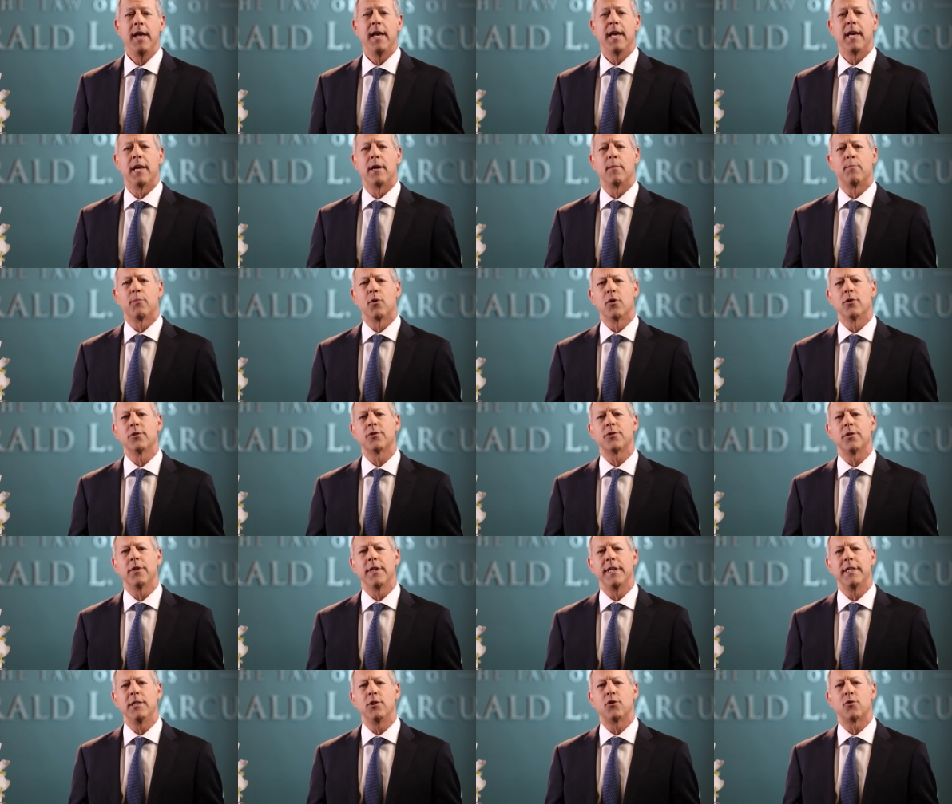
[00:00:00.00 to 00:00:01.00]
in a
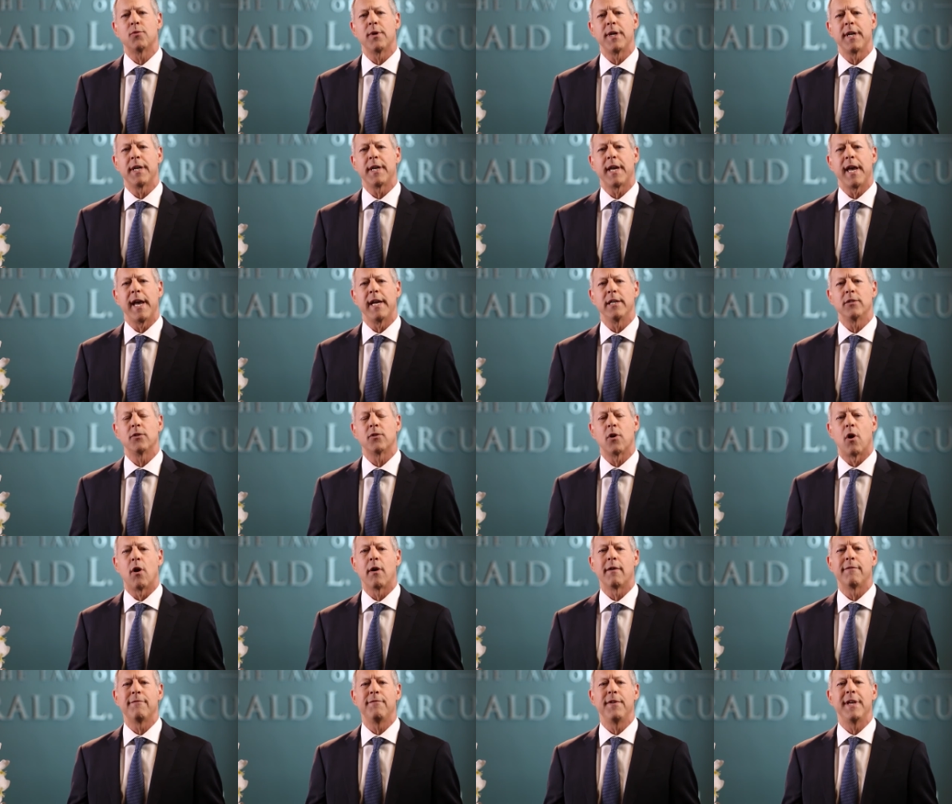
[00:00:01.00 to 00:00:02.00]
personal injury case,
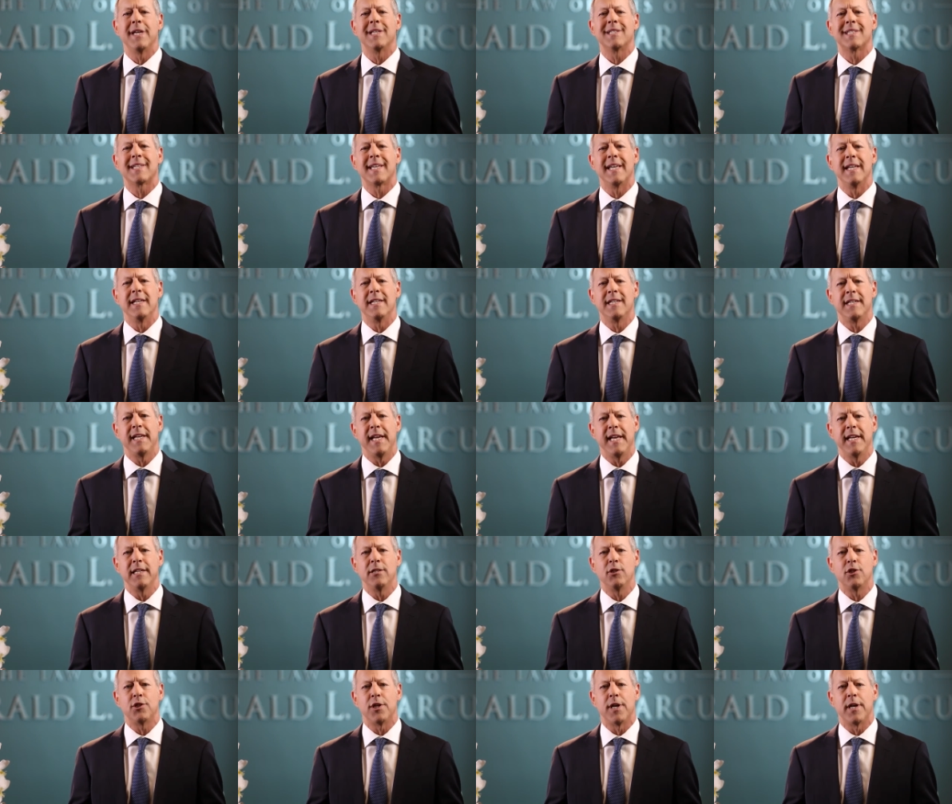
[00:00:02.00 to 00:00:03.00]
our fee is
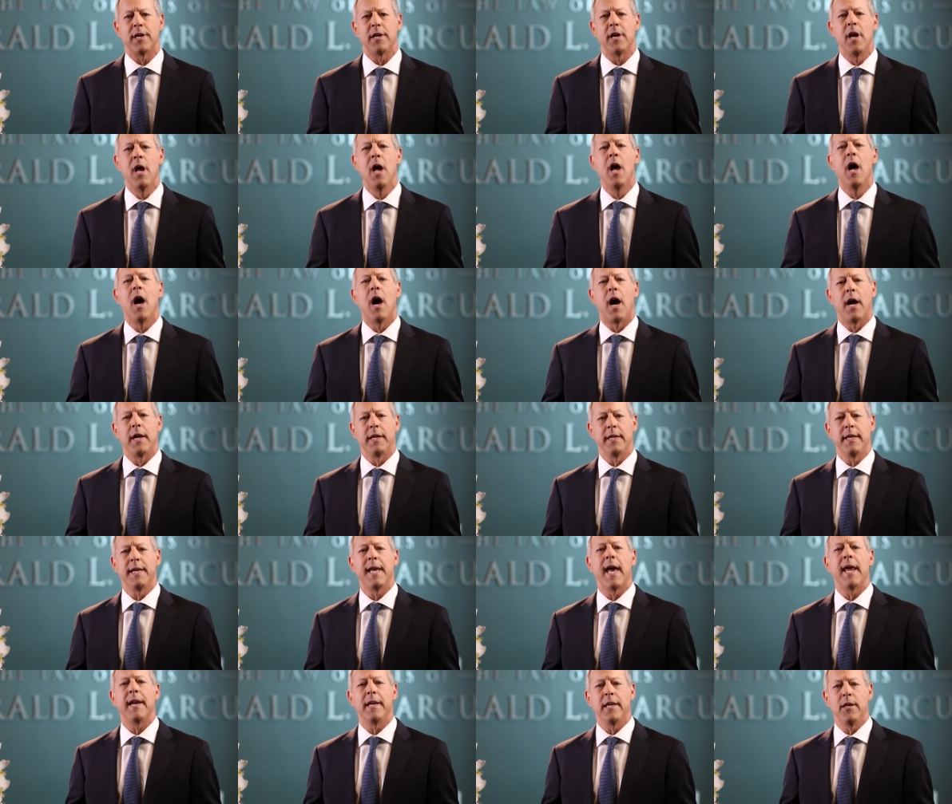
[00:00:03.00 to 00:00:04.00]
contingent on
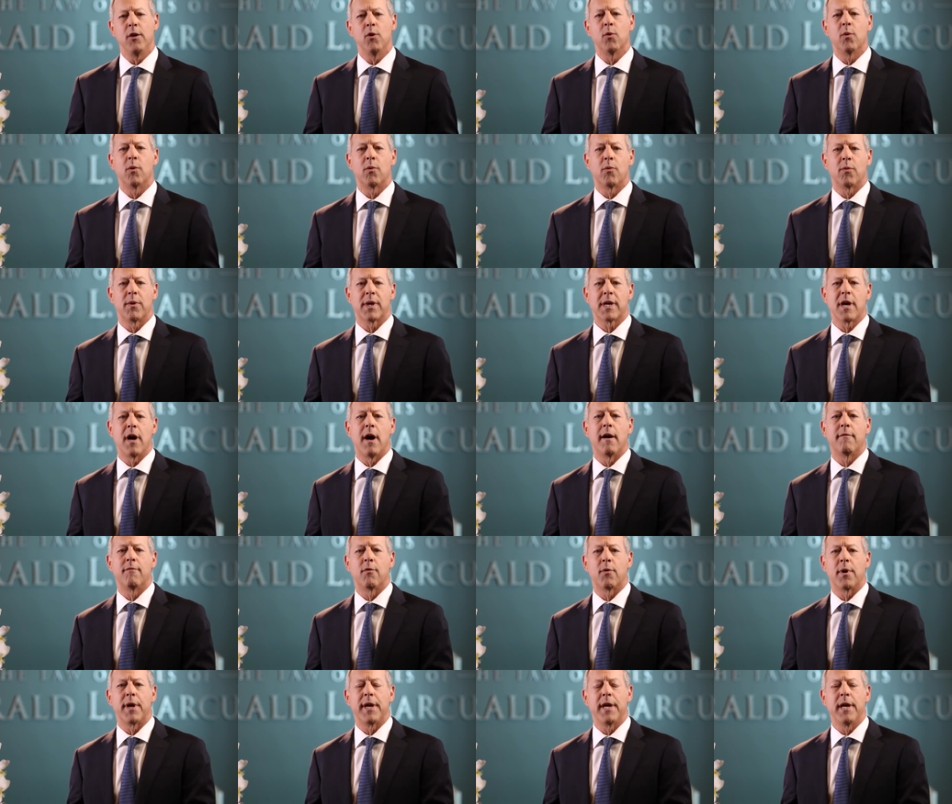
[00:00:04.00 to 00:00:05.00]
getting you a
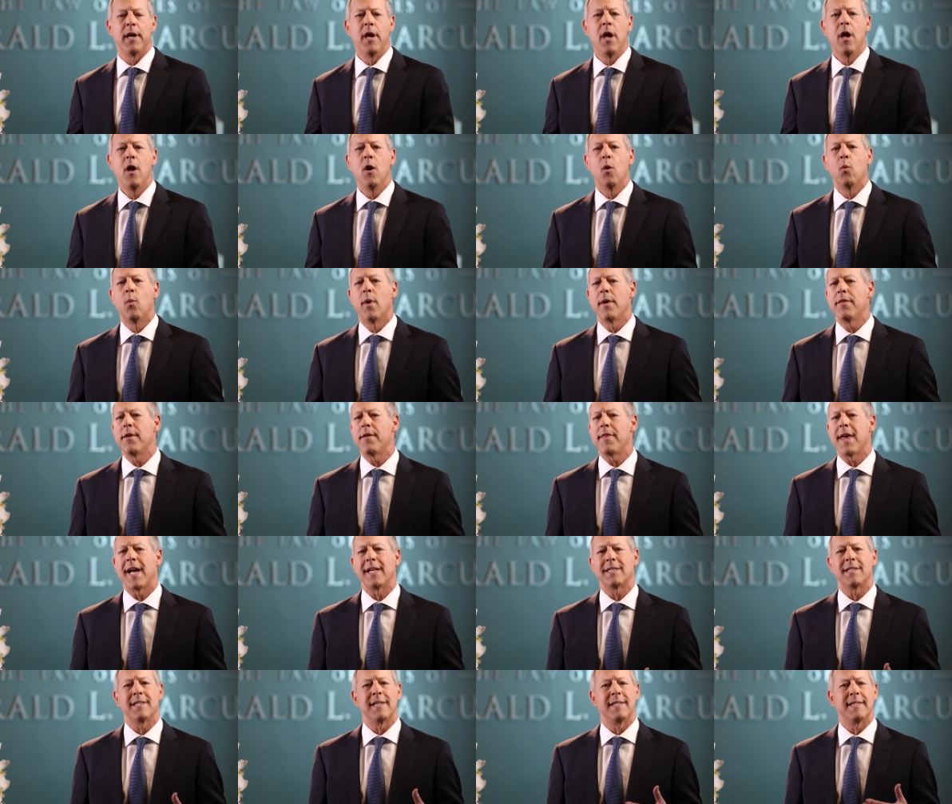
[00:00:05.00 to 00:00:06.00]
recovery, whether
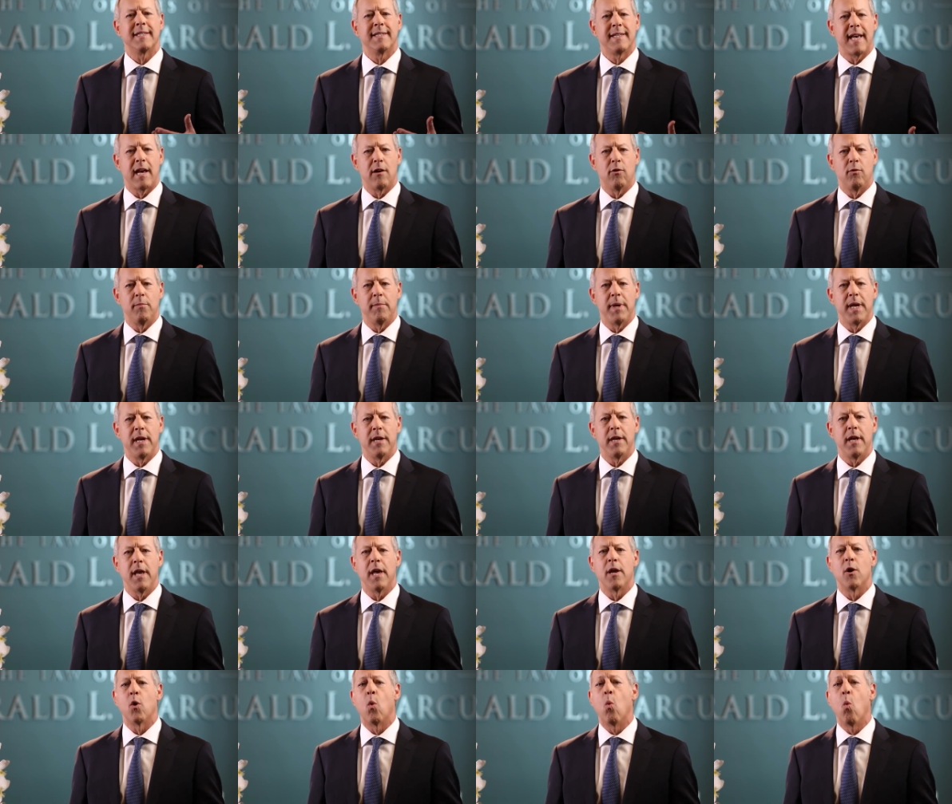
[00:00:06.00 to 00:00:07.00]
that's a settlement,
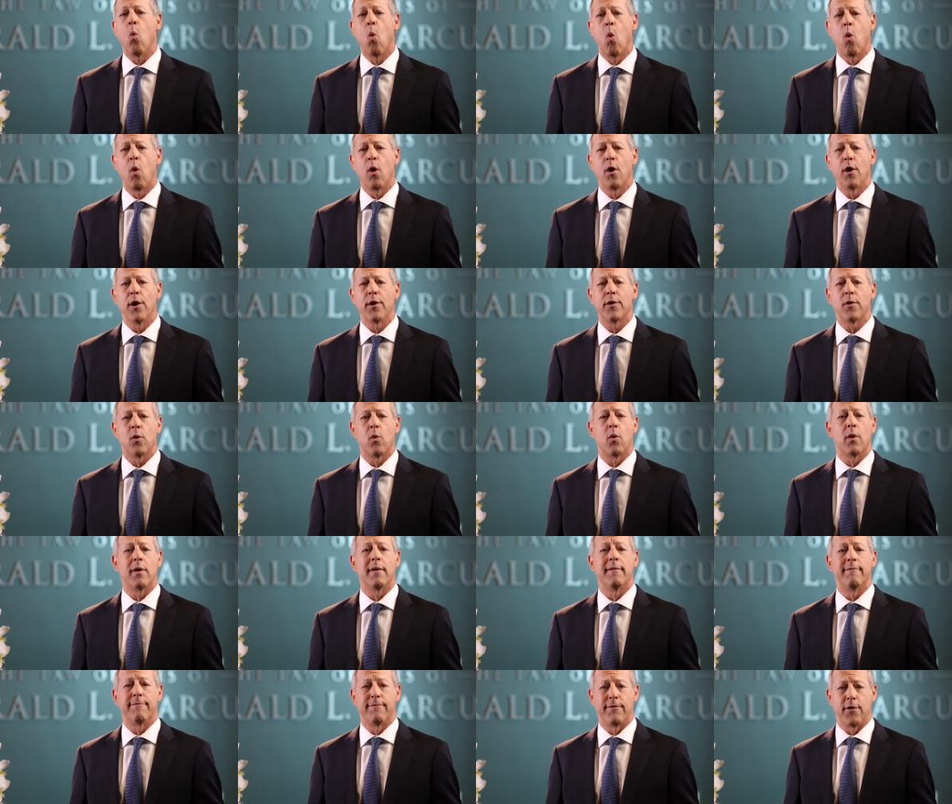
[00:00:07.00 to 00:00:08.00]
an award,
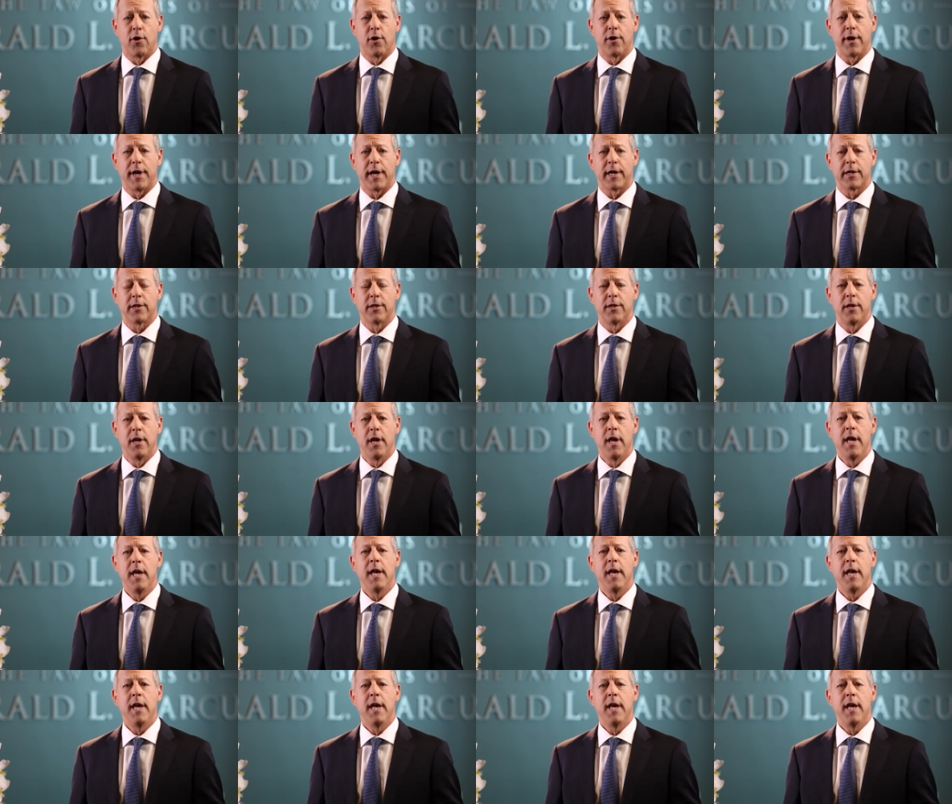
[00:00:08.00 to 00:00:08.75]
or a verdict.